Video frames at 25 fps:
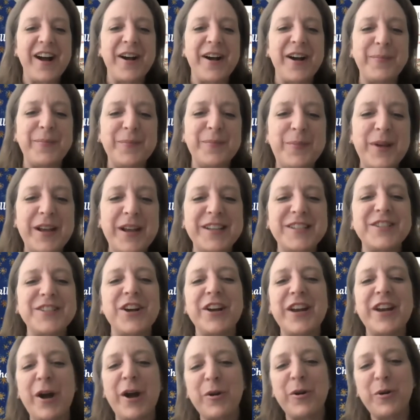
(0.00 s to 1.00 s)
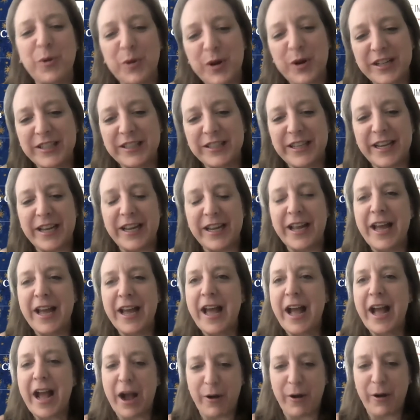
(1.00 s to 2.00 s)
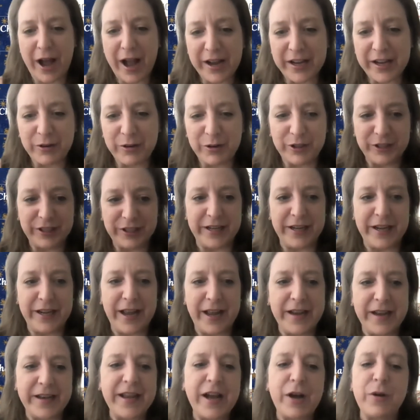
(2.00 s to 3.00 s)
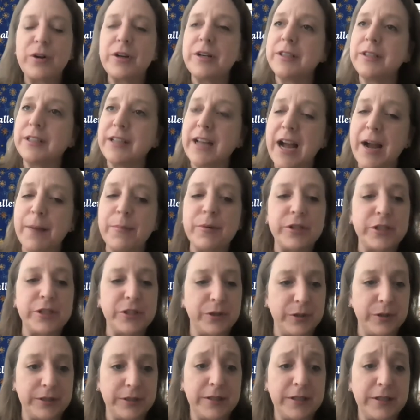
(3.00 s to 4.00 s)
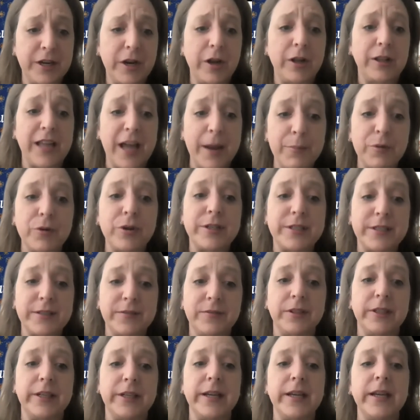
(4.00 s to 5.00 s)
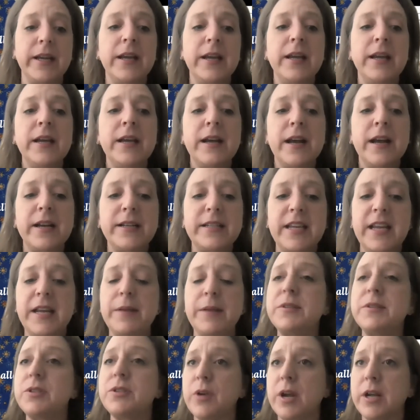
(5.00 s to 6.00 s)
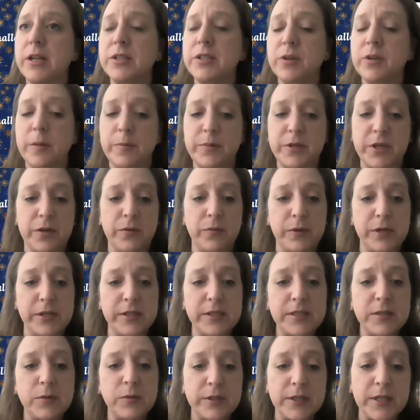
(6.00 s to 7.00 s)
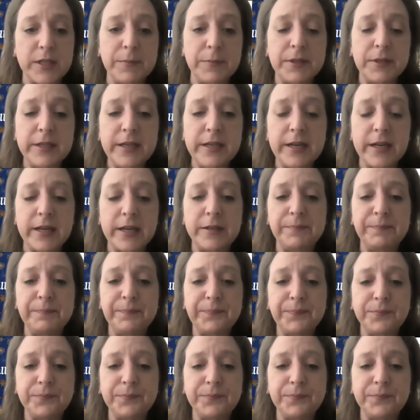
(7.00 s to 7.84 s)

based on how quickly, how accurately, and how collaboratively a team's transcription was completed.